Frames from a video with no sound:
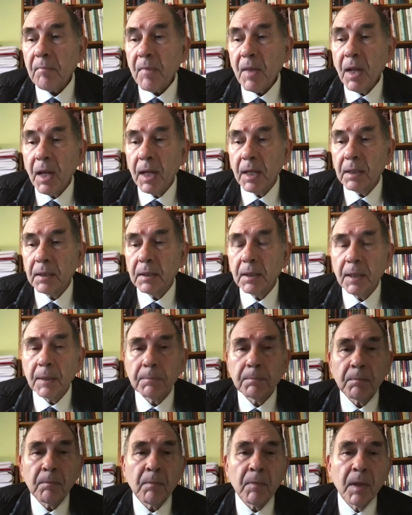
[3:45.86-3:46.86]
and
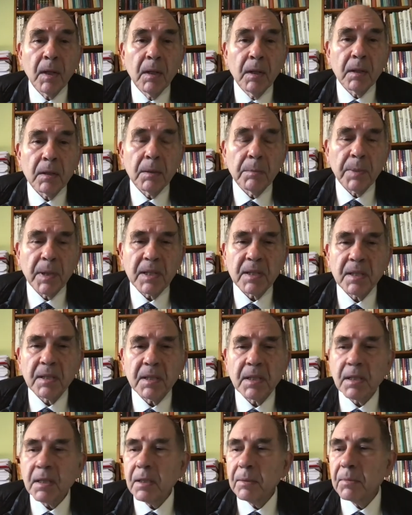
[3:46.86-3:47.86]
the present
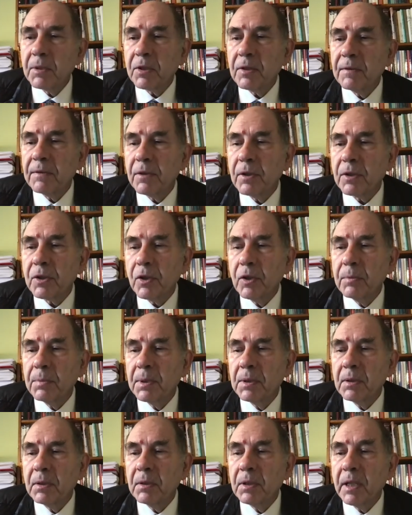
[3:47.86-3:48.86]
system is of course
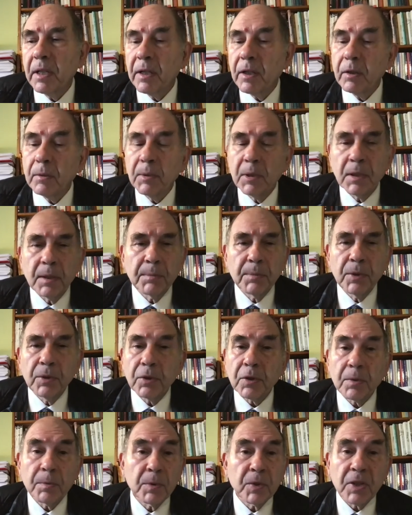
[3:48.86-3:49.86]
open to terrible
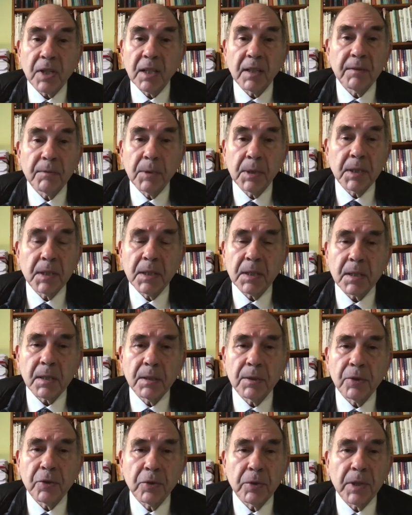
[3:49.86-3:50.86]
abuse, which I have witnessed
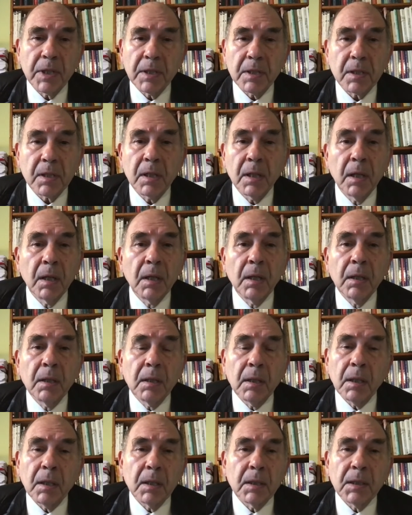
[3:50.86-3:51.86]
in juries
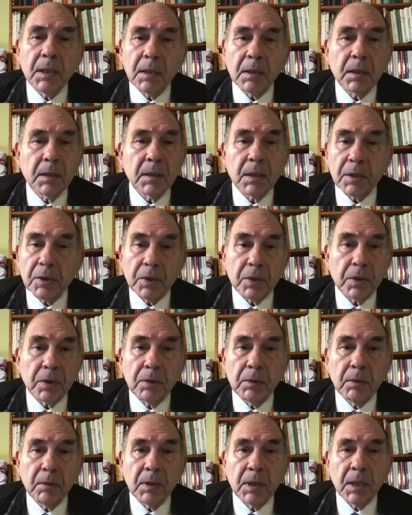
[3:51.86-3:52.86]
in architecture
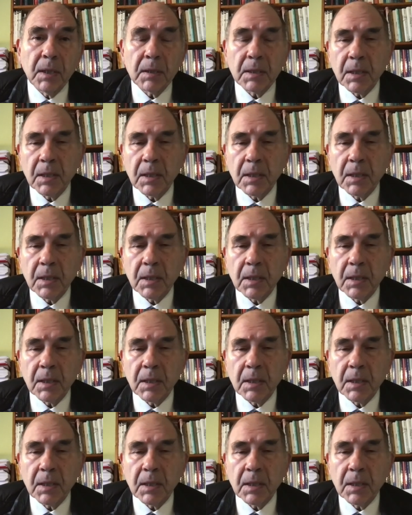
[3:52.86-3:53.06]
school.